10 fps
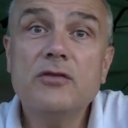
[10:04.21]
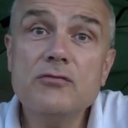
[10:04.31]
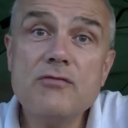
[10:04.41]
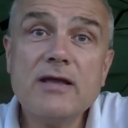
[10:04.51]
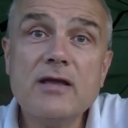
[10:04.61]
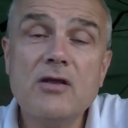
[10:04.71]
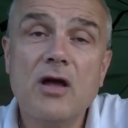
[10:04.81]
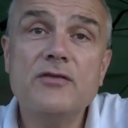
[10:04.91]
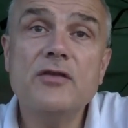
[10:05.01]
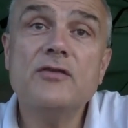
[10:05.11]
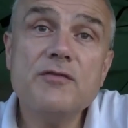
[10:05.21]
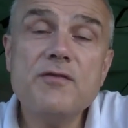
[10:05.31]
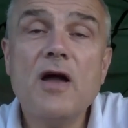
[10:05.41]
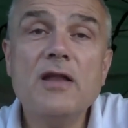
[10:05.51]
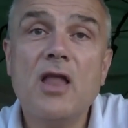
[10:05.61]
to recognise that there's
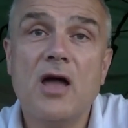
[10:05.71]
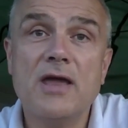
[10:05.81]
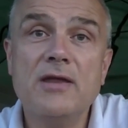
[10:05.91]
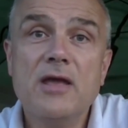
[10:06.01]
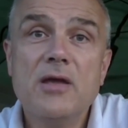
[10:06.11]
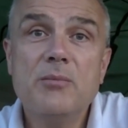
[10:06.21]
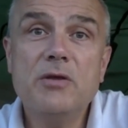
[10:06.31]
a fine line